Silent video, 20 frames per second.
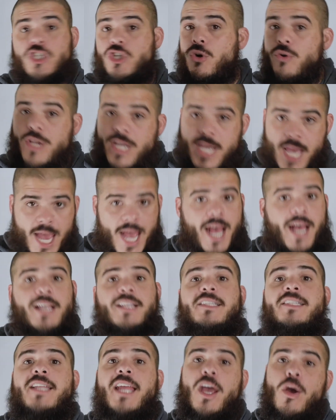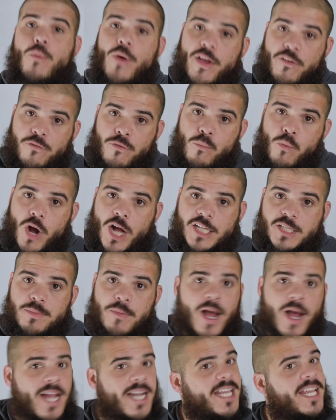So yeah, stay away from
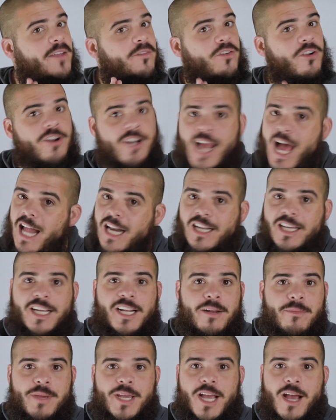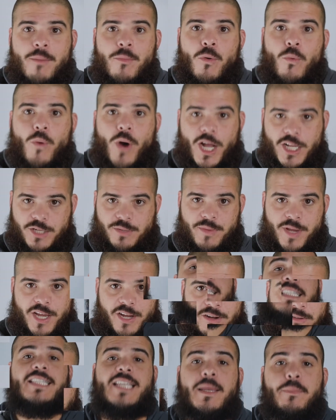watch modding if you're not looking to become a
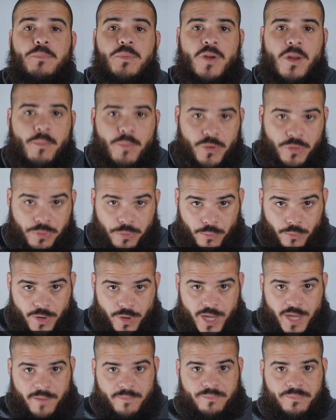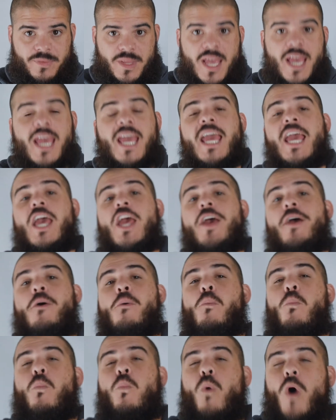watchmaker. Tip number 3.
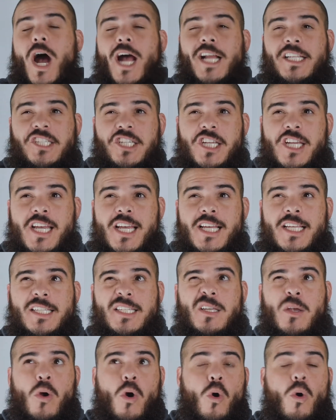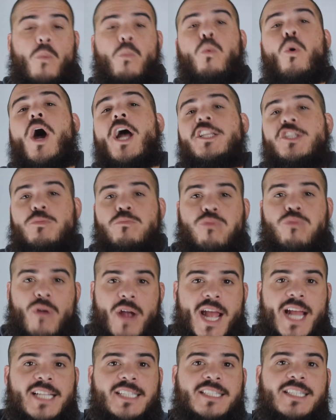Watches or watch
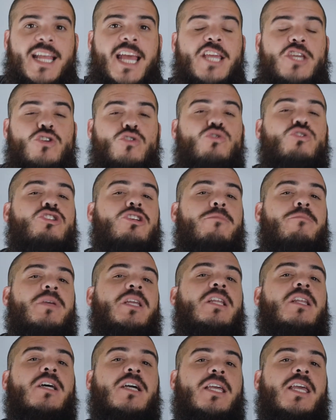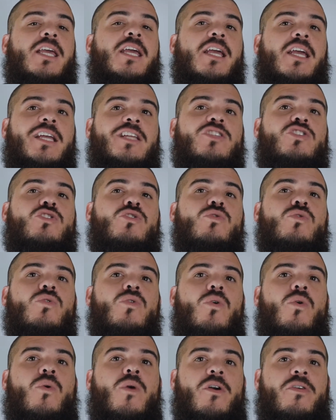brands that you should be looking into,
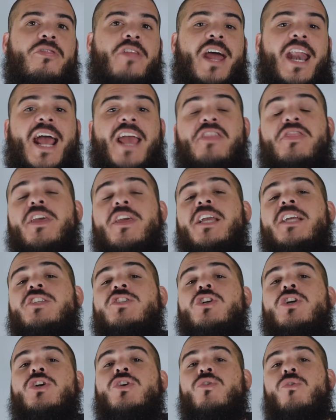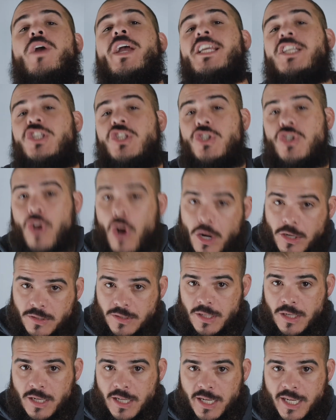or that I think is a great start
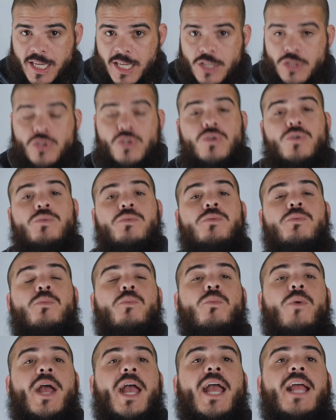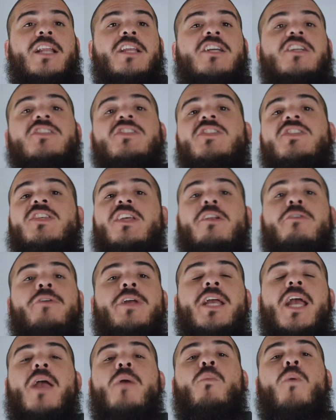to look into when
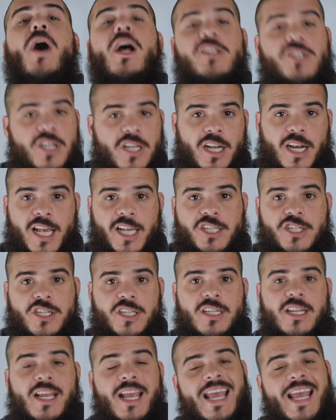considering a watch collection.